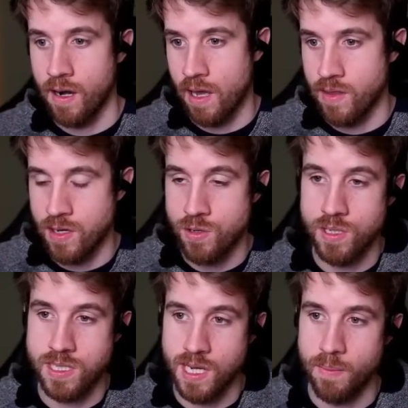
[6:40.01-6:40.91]
and then you can
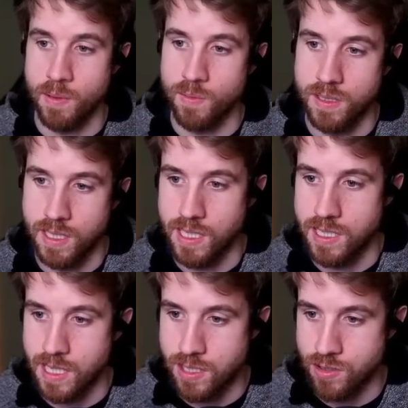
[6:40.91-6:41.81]
snipe it with Lady
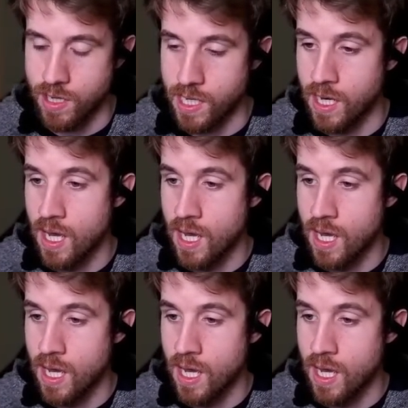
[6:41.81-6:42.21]
Deathstrike.